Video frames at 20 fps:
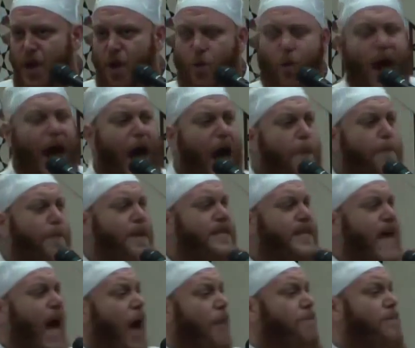What happened
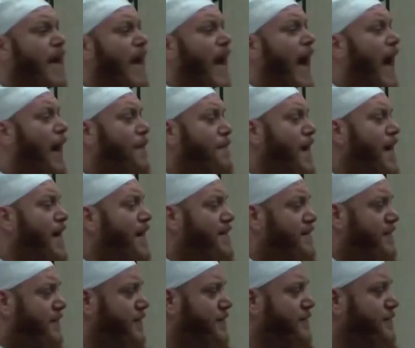to Abdul
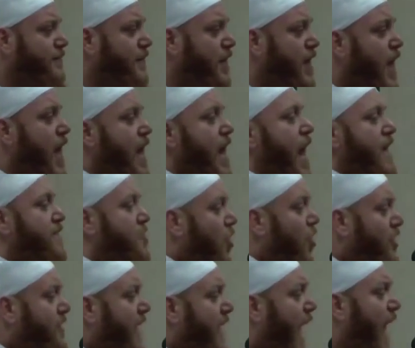Hamid?
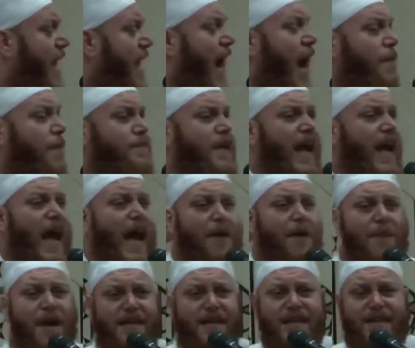Sultan Abdul
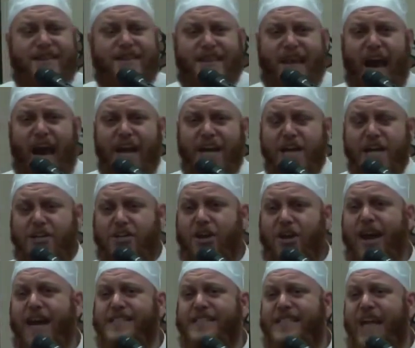Hamid
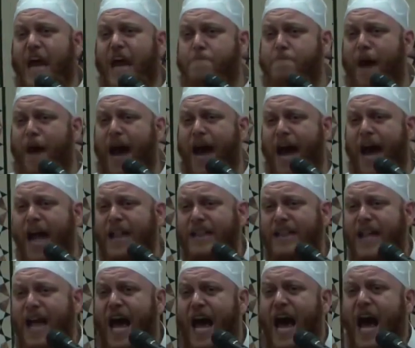II, he said, by
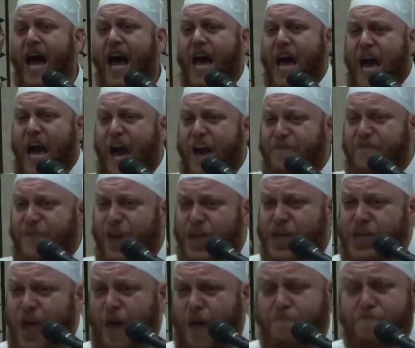Allah, if
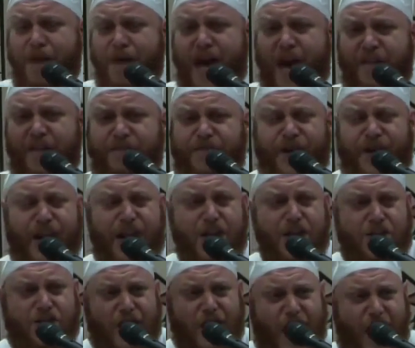you chop me
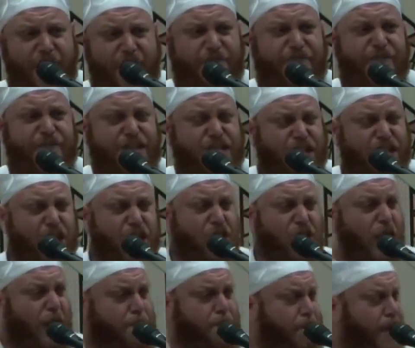into every
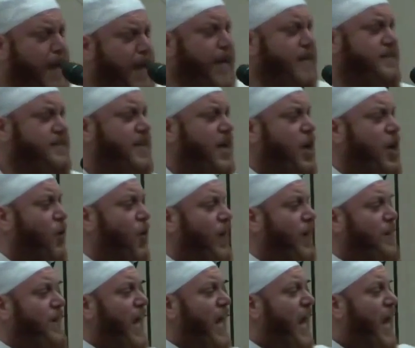single piece,
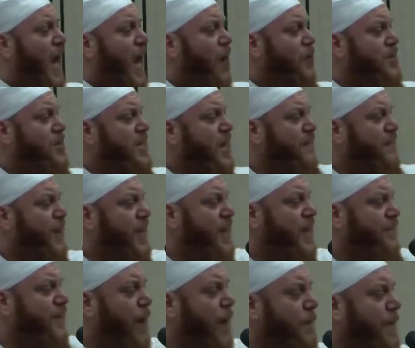wallahi, I would never
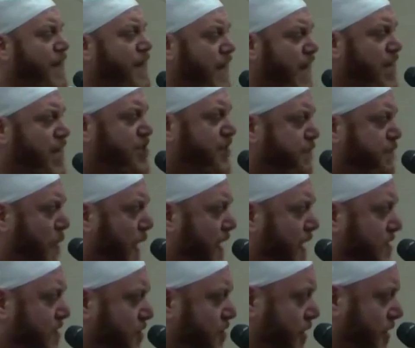give up an inch of
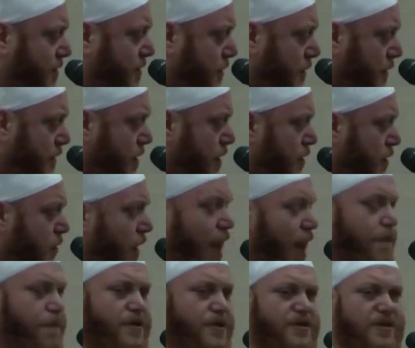Palestine. What
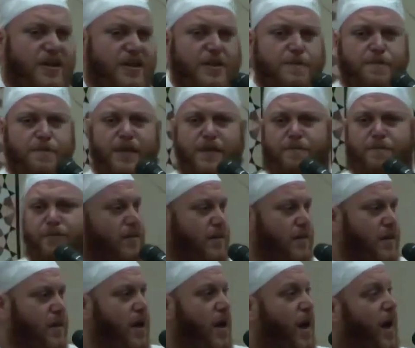happened to these people?
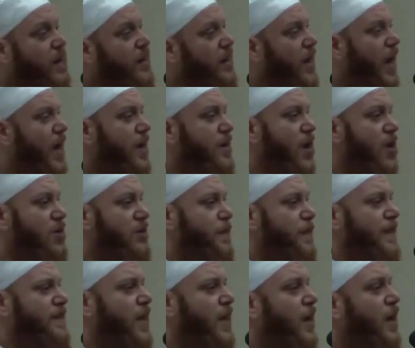Allah knows
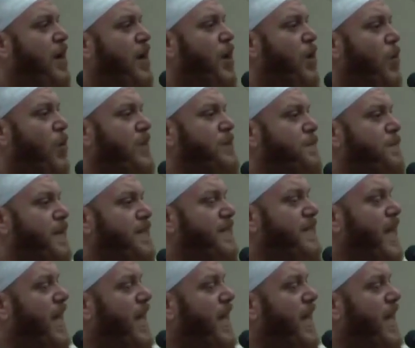better what's been